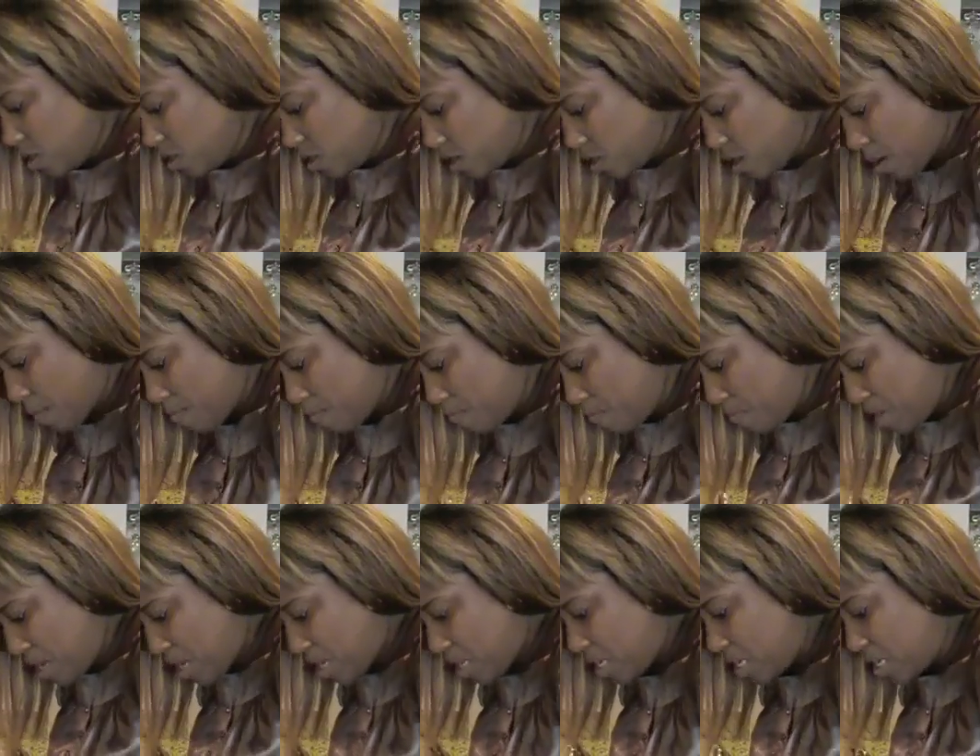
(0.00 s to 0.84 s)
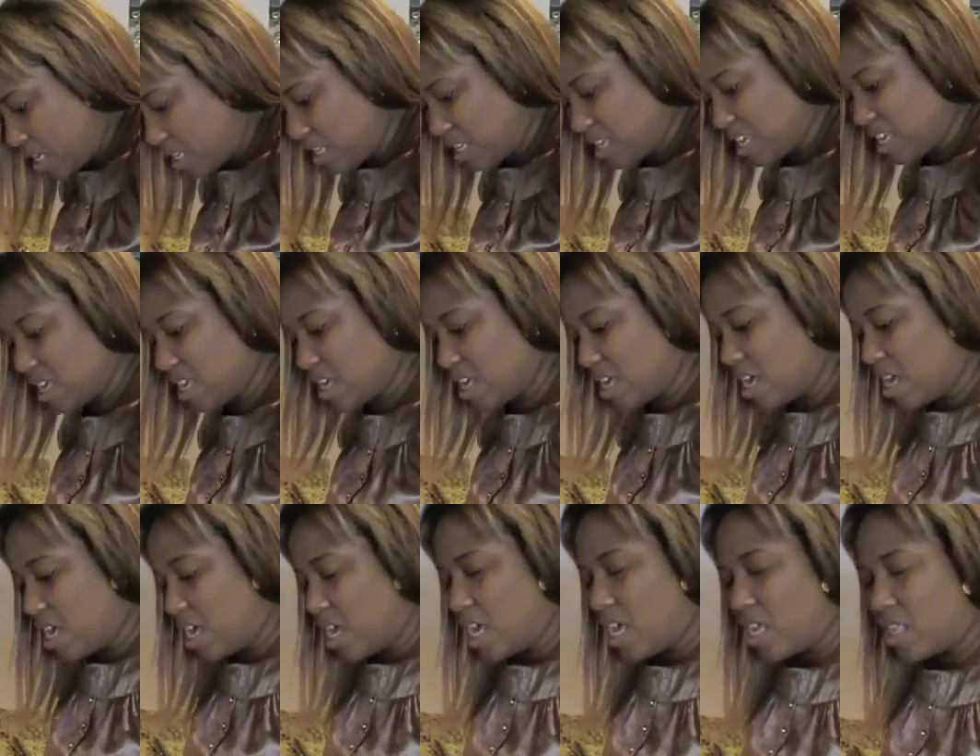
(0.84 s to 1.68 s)
and immediately
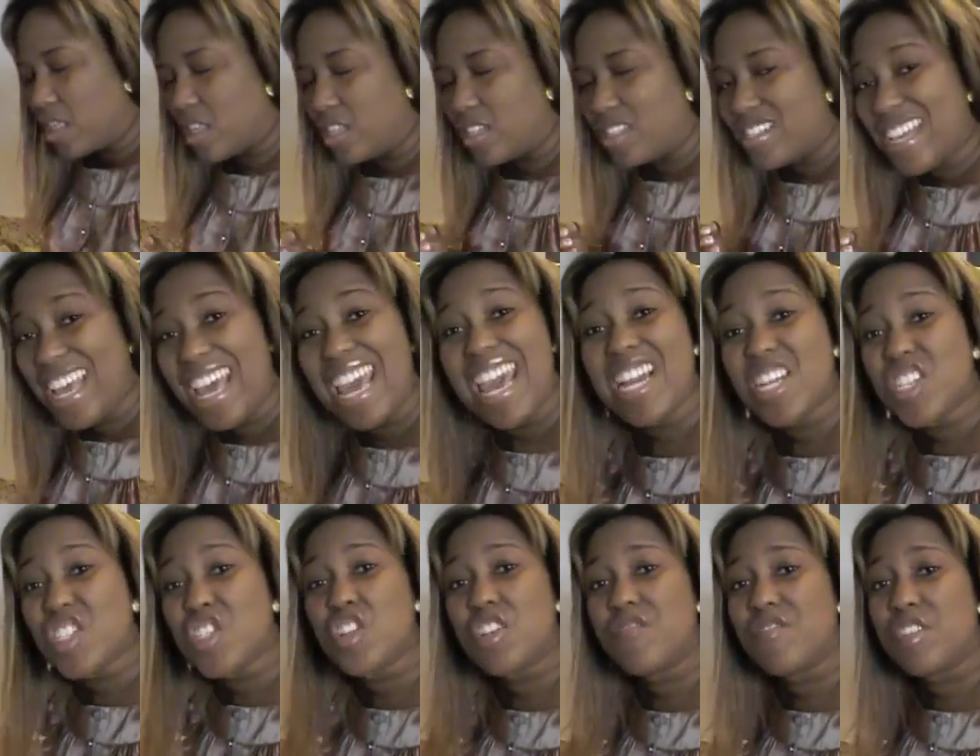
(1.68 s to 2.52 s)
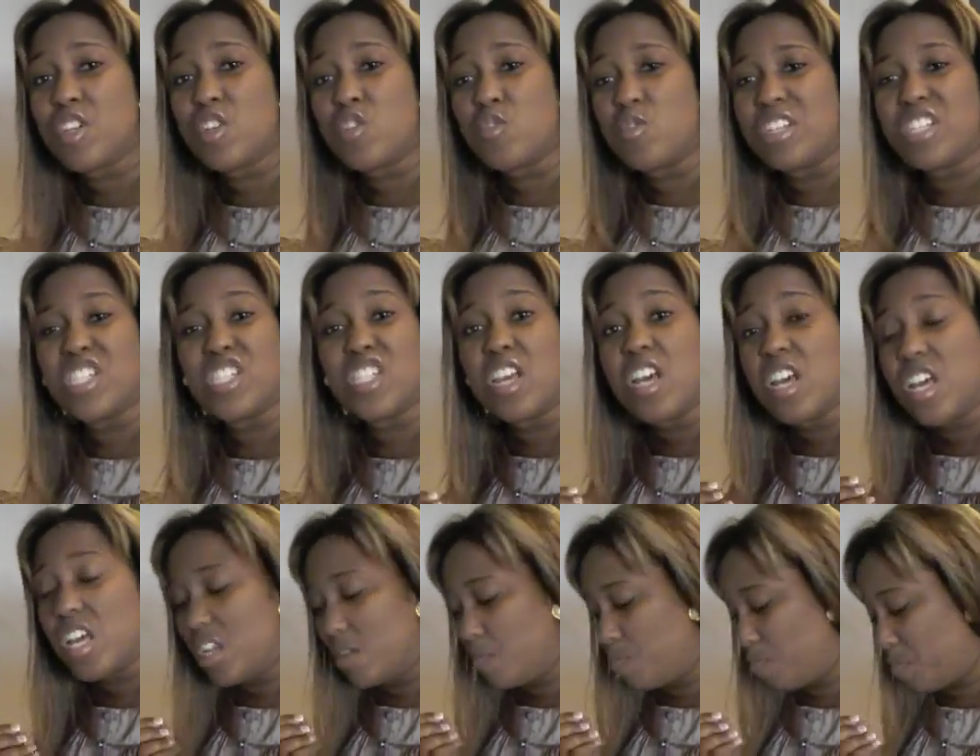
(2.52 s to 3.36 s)
the texture of the grits
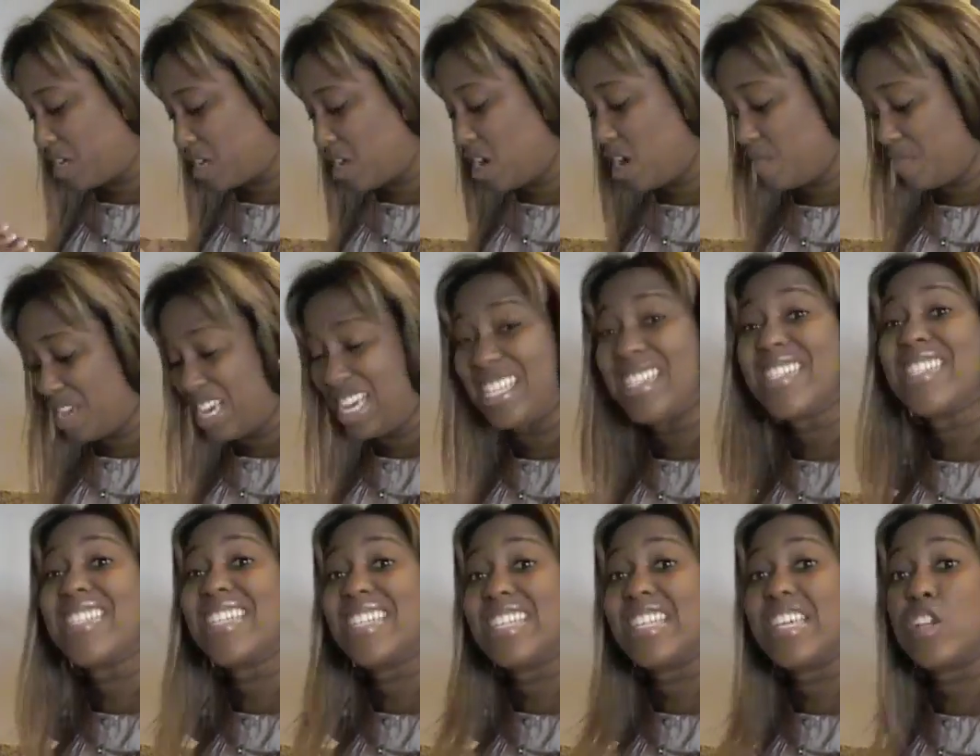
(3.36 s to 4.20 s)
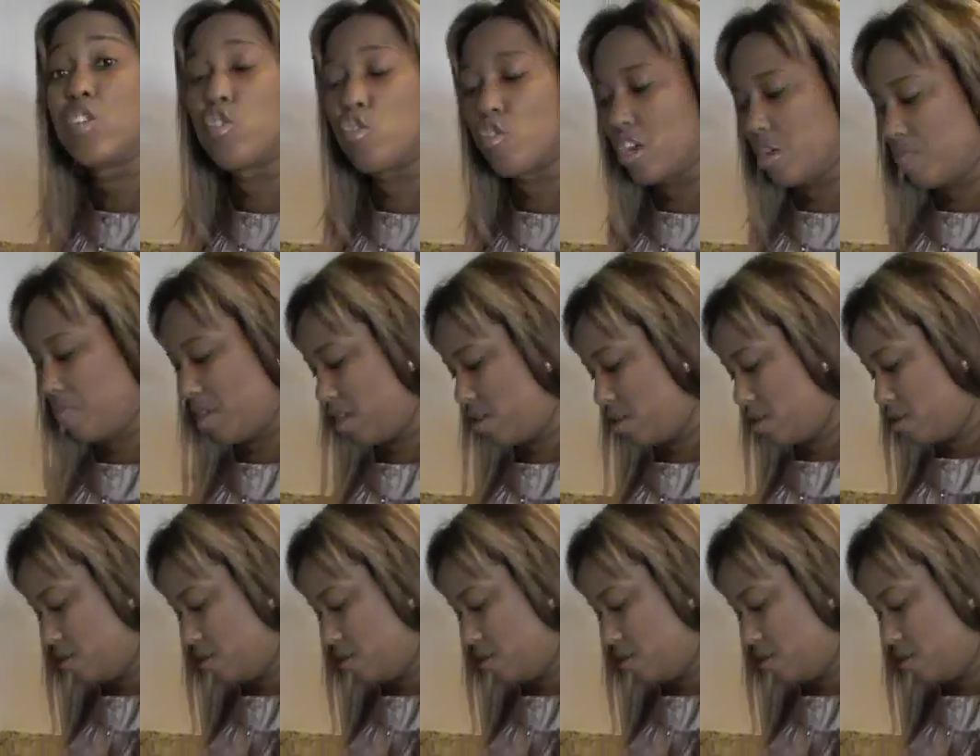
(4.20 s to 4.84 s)
become instantly creamy.